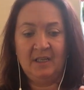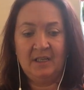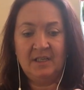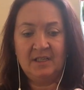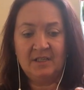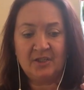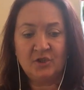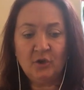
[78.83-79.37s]

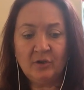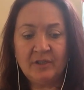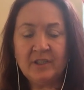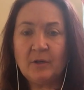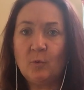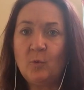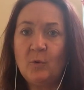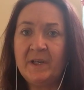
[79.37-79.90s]
it's not in a
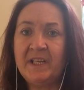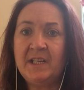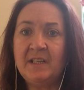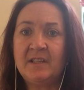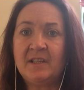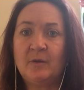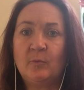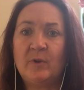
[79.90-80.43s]
way
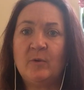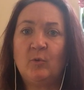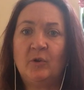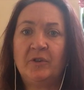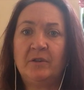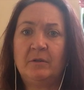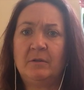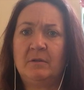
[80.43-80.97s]
that we
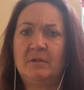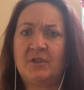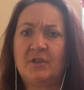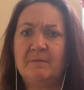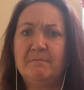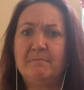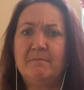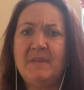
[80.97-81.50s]
want to
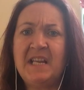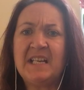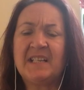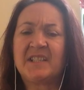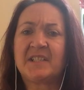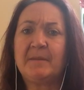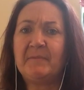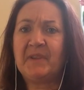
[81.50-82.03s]
make
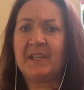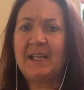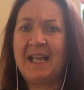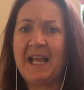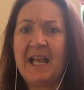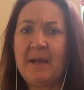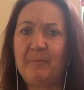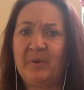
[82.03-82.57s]
something
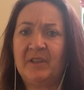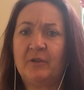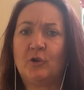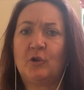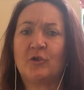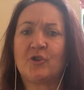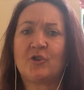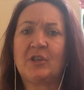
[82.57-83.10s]
happen
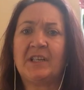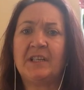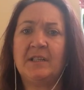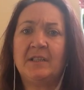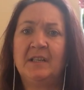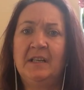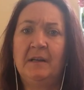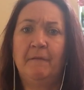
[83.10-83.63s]
or try and
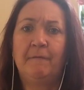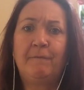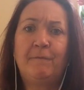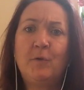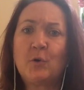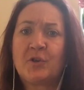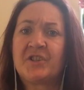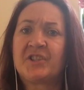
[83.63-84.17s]

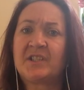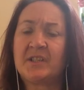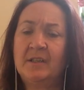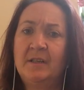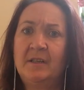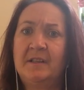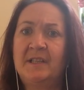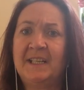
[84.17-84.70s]
force
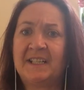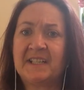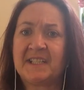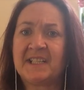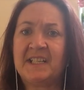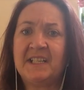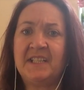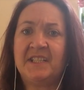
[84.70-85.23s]
the
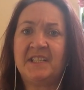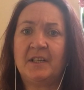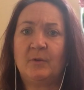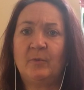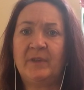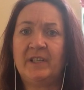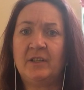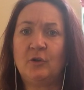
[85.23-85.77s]
anxiety
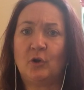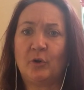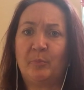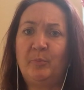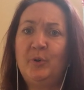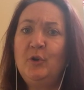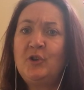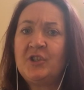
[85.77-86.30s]
away or
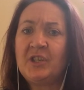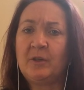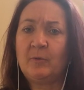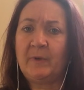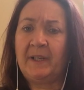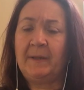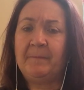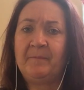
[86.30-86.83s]
push it
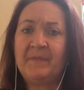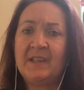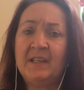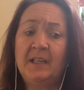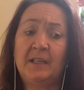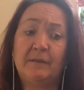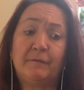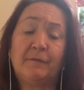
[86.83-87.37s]
away.
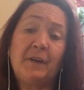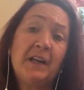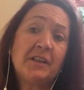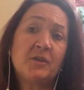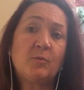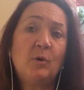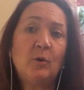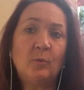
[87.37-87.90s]
In
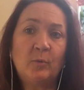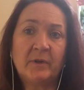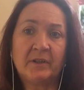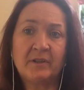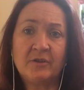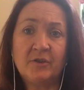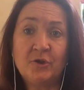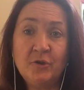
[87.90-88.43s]
fact, what we're
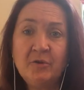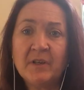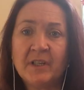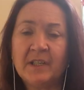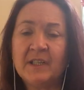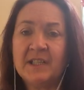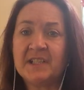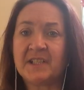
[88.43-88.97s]

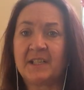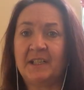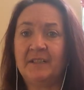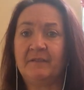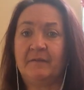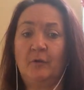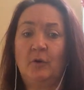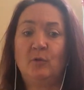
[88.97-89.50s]
doing is kind
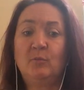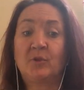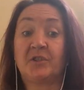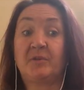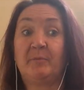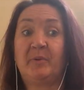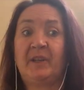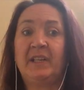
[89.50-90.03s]
of
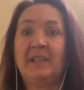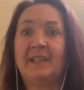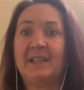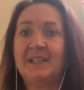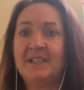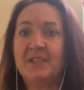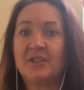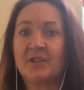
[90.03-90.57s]
almost bringing it
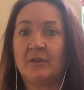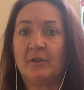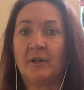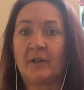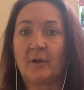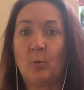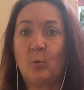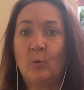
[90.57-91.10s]
into
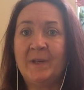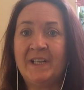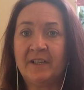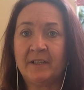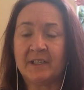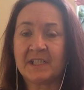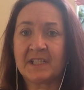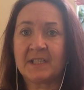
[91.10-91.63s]
our
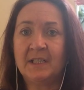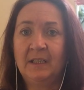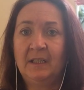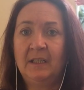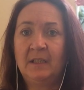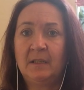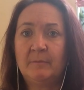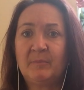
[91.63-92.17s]
awareness
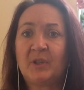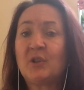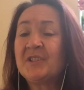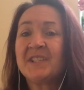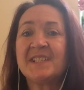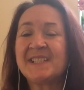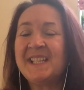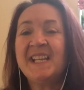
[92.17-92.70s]
because
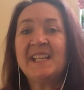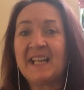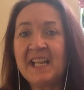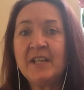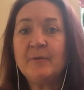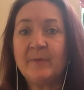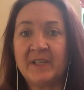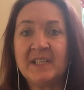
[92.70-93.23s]
it's there
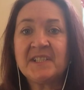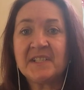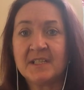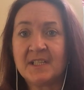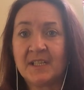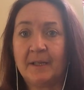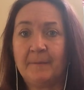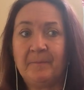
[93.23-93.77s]
anyway,
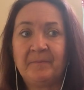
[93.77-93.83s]
isn't it?